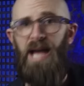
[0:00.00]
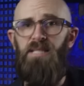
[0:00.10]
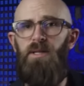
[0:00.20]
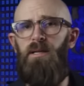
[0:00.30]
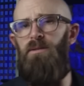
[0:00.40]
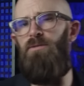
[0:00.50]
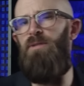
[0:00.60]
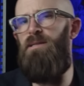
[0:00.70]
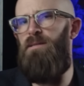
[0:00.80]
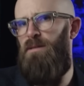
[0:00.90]
As for the
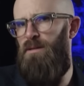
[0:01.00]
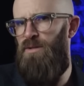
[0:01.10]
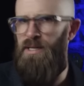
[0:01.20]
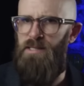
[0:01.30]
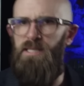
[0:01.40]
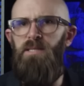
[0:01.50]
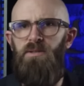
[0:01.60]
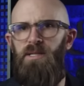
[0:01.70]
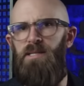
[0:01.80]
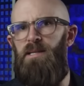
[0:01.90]
countries on
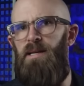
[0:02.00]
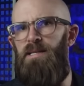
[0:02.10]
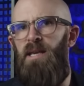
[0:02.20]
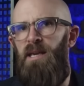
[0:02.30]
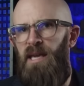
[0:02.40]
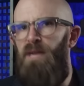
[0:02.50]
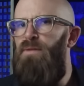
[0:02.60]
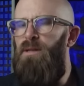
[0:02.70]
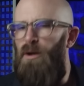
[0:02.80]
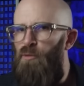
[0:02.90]
Transnistria's side,
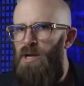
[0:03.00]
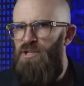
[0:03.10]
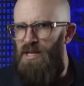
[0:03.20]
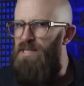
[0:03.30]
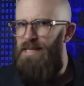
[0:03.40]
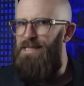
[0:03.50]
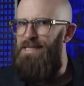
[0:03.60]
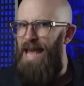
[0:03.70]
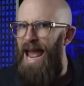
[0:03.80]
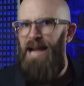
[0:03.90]
even Russia
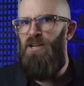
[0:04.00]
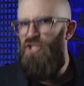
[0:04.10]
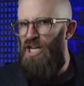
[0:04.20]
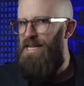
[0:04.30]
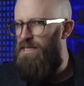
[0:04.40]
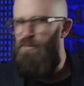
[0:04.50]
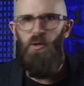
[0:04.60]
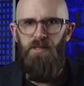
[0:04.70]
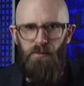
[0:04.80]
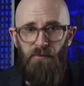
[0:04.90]
doesn't actually
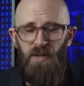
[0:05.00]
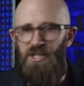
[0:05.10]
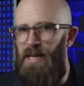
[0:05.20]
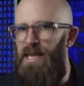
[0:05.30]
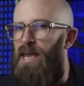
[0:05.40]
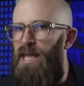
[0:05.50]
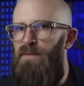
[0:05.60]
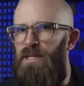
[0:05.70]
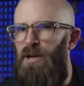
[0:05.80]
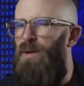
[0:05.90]
support them officially,
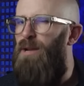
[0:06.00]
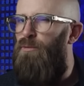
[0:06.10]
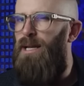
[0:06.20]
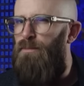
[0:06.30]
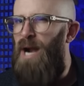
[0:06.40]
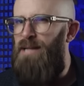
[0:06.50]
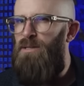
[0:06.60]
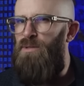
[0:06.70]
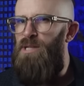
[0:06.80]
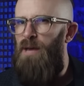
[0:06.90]
even though in real and
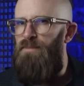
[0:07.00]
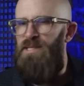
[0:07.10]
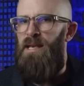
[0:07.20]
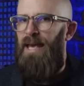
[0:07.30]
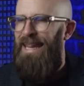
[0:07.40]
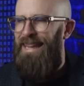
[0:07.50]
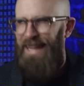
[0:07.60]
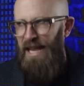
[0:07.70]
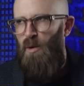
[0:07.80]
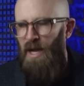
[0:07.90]
practical terms,
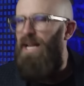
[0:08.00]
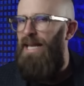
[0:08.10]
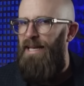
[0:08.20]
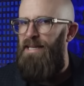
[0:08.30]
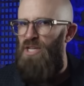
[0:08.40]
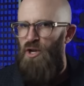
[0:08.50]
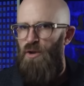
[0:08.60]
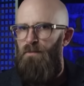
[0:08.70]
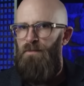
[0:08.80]
they quite clearly do.